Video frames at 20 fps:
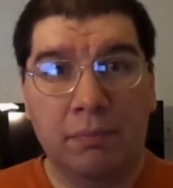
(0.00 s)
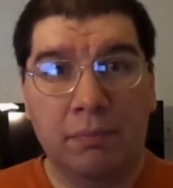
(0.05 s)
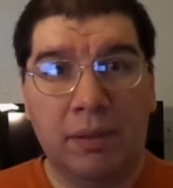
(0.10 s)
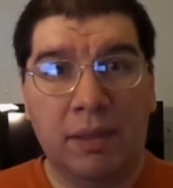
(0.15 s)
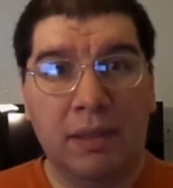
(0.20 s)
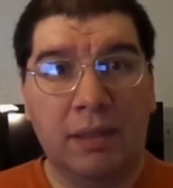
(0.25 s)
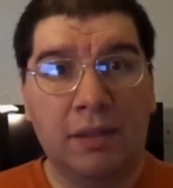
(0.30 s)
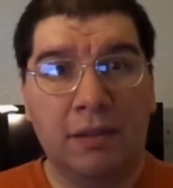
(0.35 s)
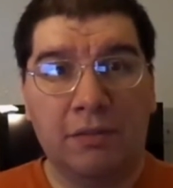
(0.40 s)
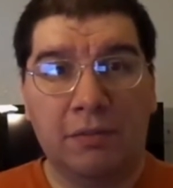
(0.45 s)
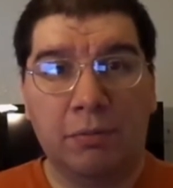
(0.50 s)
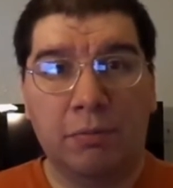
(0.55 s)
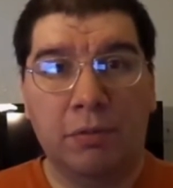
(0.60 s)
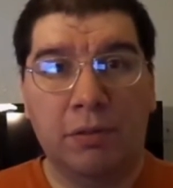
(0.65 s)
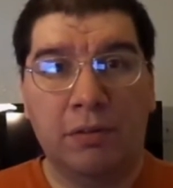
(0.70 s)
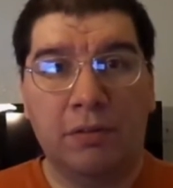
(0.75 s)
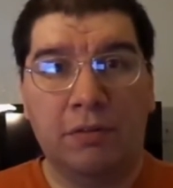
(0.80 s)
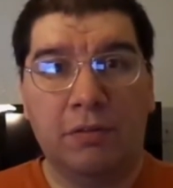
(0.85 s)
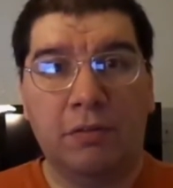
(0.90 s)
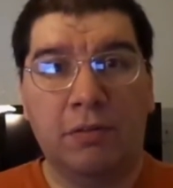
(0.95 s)
but I guess
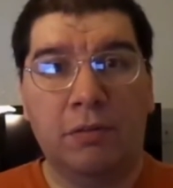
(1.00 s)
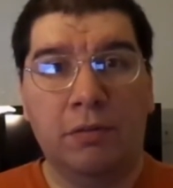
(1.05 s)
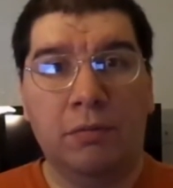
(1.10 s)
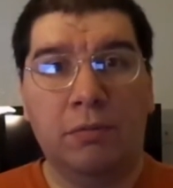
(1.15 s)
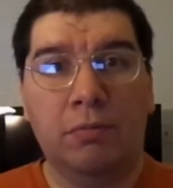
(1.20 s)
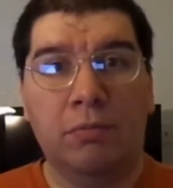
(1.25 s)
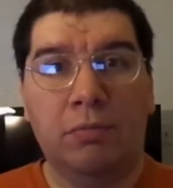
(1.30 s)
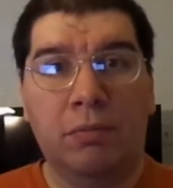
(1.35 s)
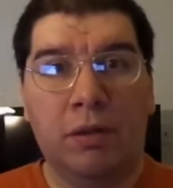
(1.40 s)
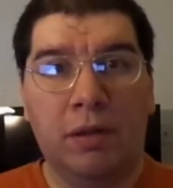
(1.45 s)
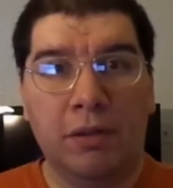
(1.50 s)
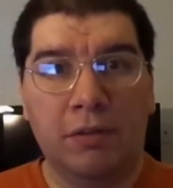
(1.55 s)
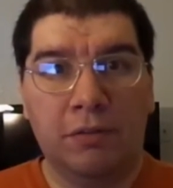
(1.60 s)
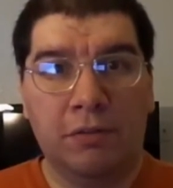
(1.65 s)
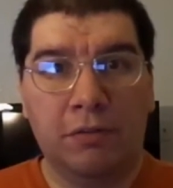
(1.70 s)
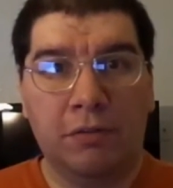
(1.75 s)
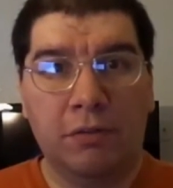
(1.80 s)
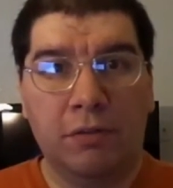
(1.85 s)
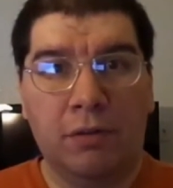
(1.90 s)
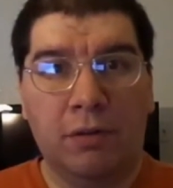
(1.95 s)
once you
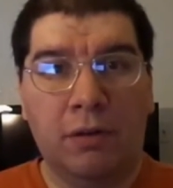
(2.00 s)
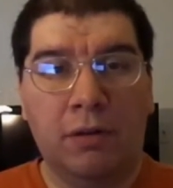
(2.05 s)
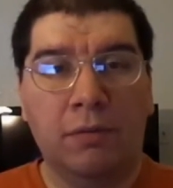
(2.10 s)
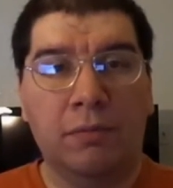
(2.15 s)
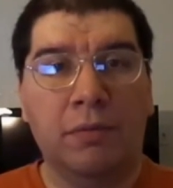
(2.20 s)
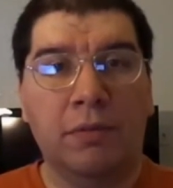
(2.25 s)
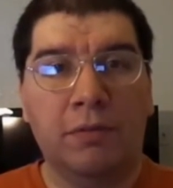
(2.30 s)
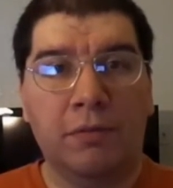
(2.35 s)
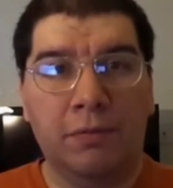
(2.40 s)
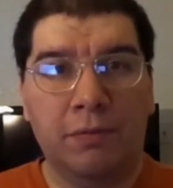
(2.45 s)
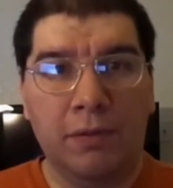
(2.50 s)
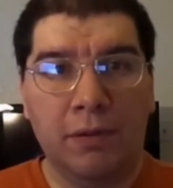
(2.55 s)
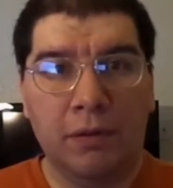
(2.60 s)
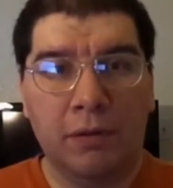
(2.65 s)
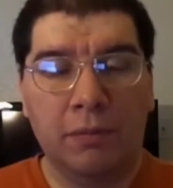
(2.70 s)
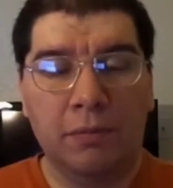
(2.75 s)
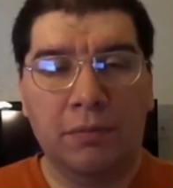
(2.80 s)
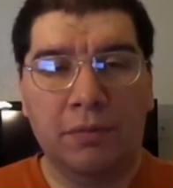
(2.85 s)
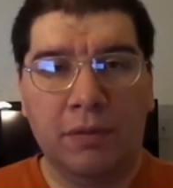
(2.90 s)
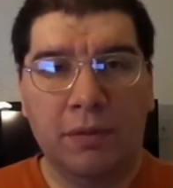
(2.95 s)
watch all of his
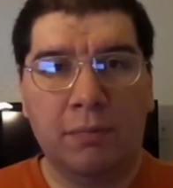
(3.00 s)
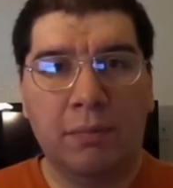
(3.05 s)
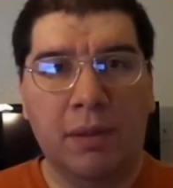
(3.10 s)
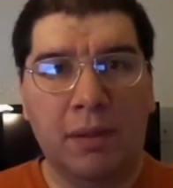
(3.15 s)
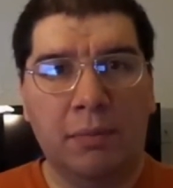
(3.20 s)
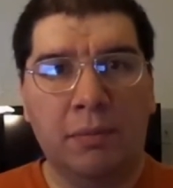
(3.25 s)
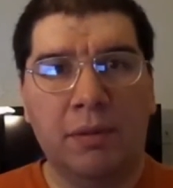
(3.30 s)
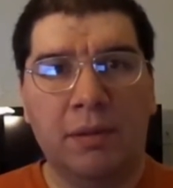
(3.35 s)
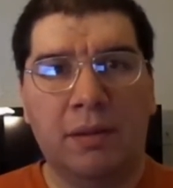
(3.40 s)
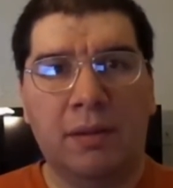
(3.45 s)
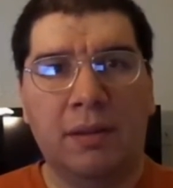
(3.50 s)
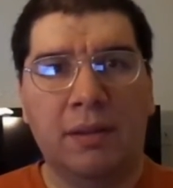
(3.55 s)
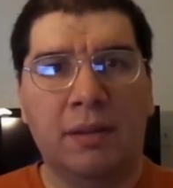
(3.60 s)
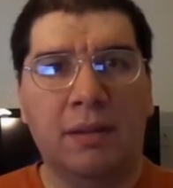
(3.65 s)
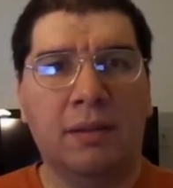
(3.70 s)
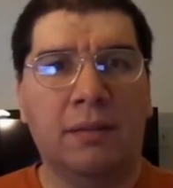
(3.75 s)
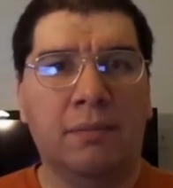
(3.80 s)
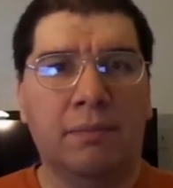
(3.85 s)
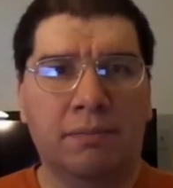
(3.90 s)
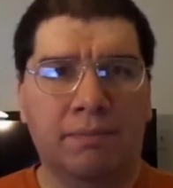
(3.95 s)
films and maybe
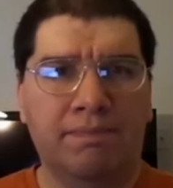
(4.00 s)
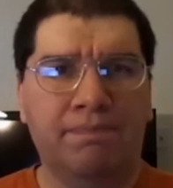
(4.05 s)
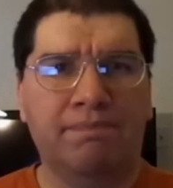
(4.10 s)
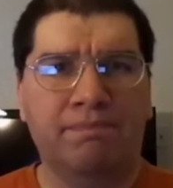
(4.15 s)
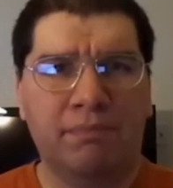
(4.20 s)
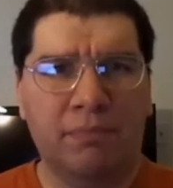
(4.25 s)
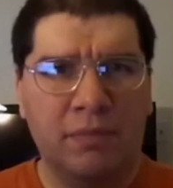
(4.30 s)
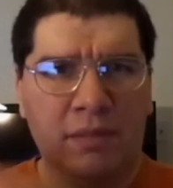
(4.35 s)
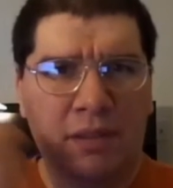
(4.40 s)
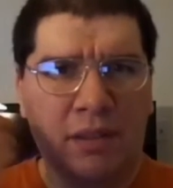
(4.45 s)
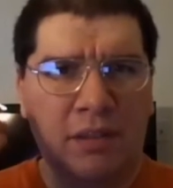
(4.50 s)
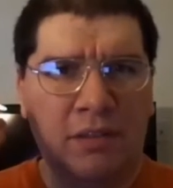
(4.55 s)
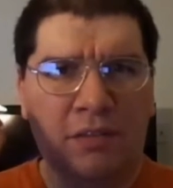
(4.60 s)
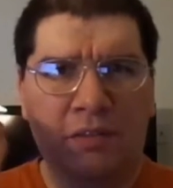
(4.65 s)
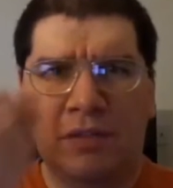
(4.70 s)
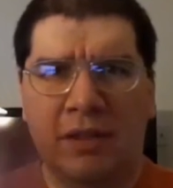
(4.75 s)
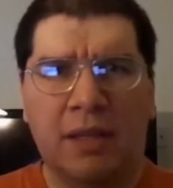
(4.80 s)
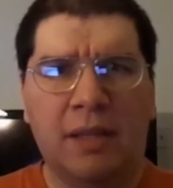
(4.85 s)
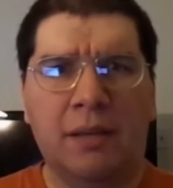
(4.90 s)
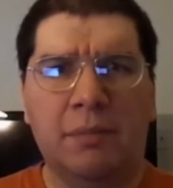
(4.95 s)
the his
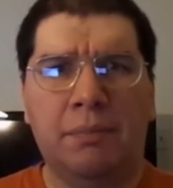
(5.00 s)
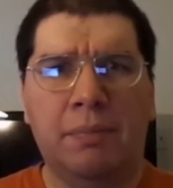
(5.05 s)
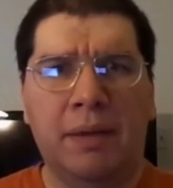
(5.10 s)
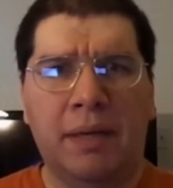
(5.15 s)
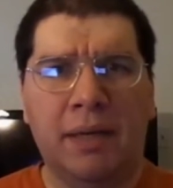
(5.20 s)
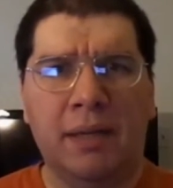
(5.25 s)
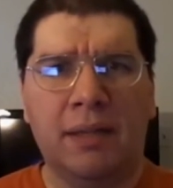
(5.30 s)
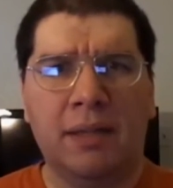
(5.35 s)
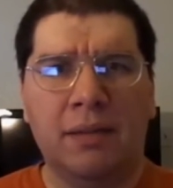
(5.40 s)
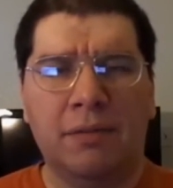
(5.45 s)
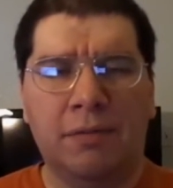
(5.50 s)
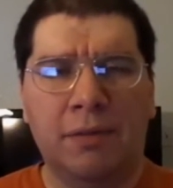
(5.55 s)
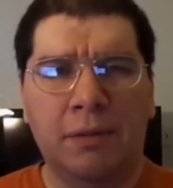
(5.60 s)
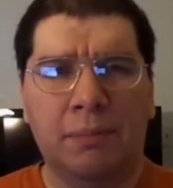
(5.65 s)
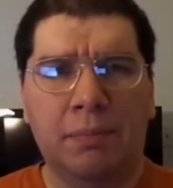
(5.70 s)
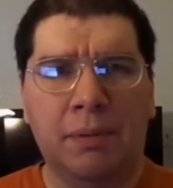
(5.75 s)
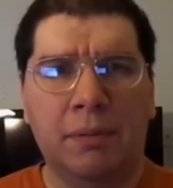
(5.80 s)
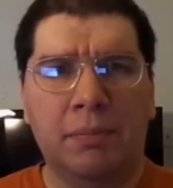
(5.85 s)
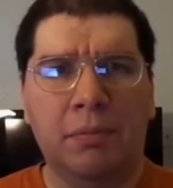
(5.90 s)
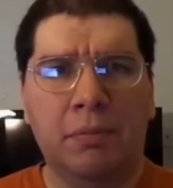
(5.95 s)
stand-up back, I
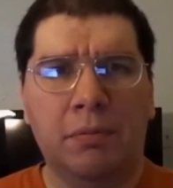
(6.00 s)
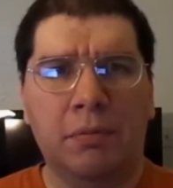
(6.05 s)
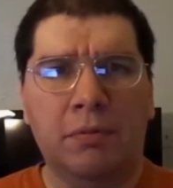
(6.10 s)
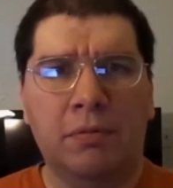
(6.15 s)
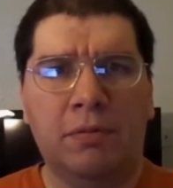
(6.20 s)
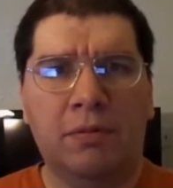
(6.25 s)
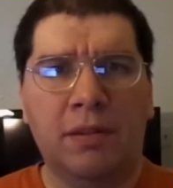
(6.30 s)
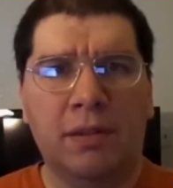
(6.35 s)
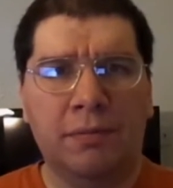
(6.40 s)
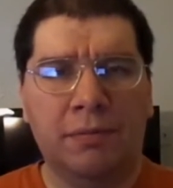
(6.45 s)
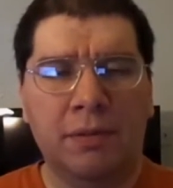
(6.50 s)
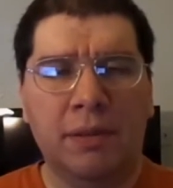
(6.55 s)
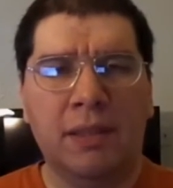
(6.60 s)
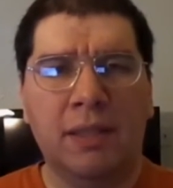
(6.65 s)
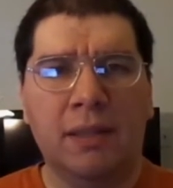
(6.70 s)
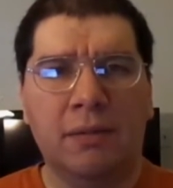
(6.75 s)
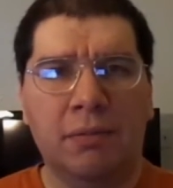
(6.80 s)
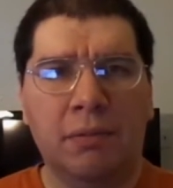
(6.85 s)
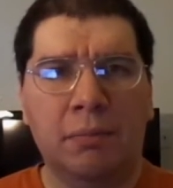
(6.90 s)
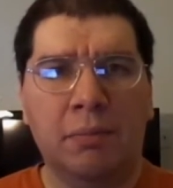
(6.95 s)
think people will
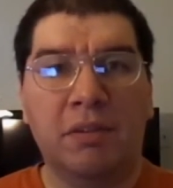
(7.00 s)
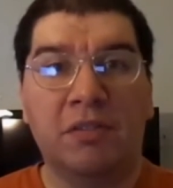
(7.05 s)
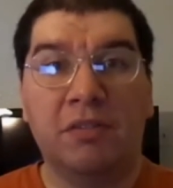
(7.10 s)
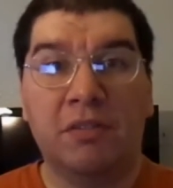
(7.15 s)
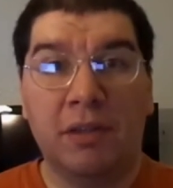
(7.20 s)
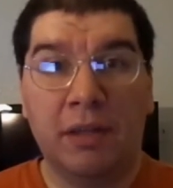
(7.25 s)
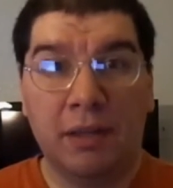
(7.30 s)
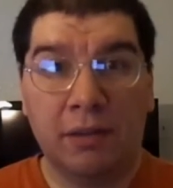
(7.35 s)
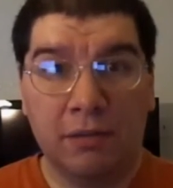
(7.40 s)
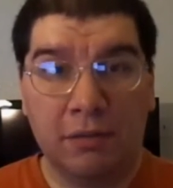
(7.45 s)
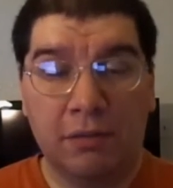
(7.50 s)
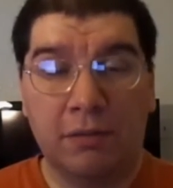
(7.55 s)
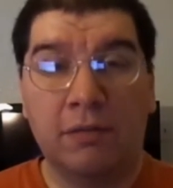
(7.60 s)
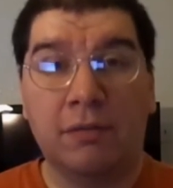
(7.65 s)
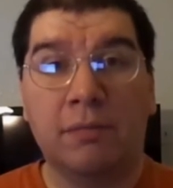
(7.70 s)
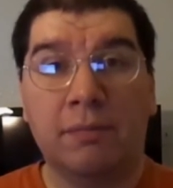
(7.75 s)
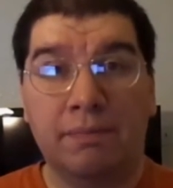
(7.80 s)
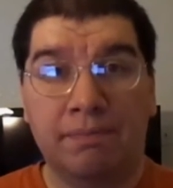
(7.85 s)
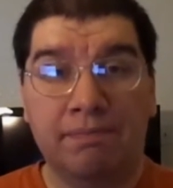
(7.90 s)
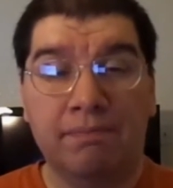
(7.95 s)
definitely give him a
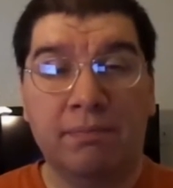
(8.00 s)
chance.